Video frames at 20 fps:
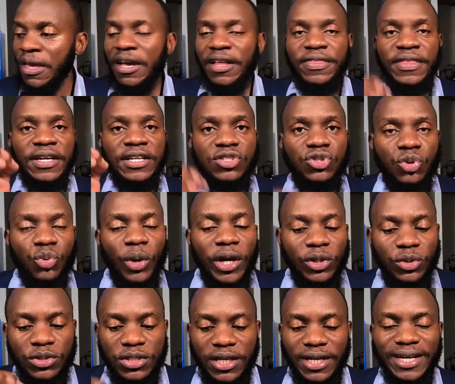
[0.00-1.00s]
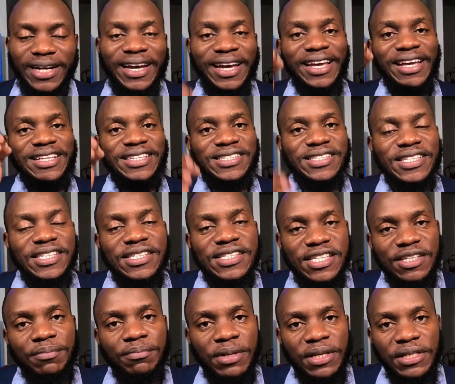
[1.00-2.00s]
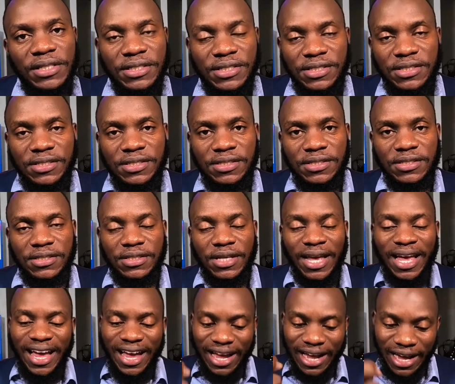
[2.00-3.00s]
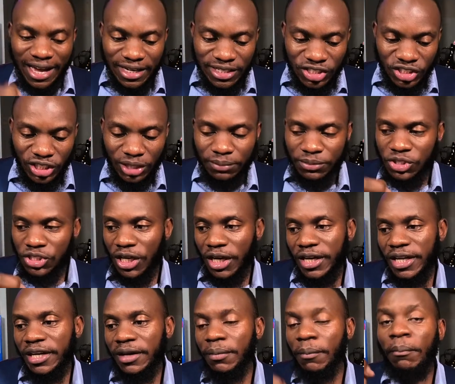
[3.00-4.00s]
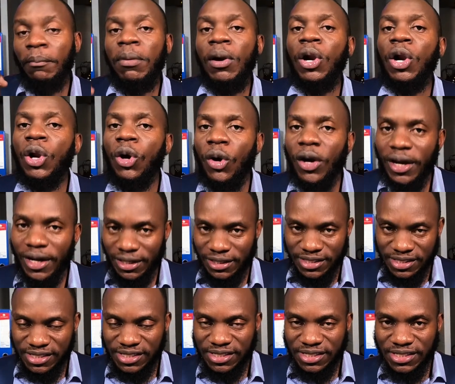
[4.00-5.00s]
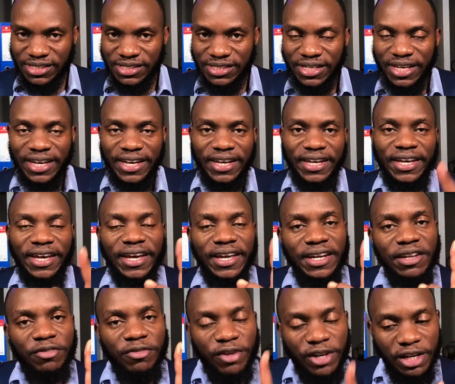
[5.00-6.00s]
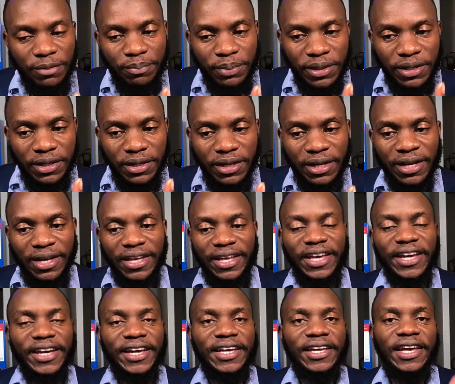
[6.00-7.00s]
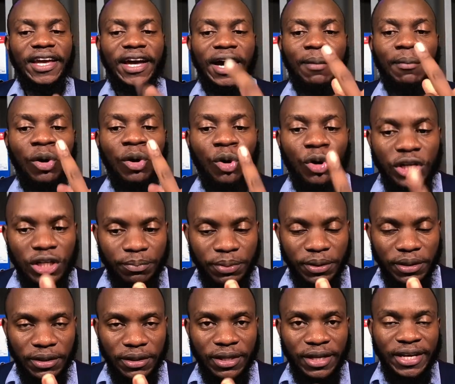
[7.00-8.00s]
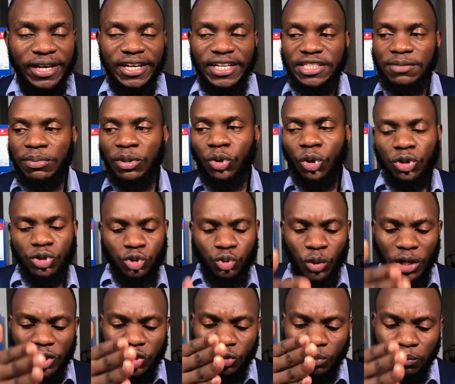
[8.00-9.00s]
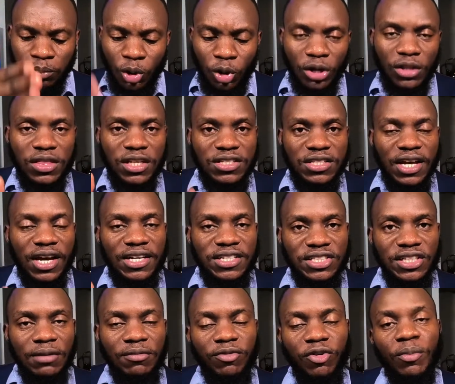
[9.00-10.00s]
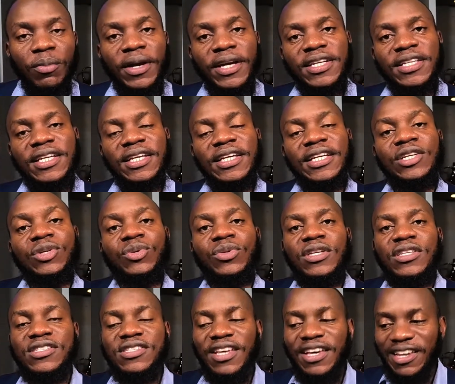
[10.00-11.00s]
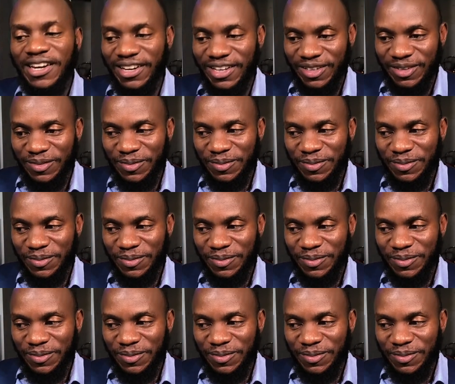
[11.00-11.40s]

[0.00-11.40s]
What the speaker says: The reason why you take CCBs, calcium channel blockers, aka nifedipine, aka amlodipine, is because you want to block this calcium from getting into the cell.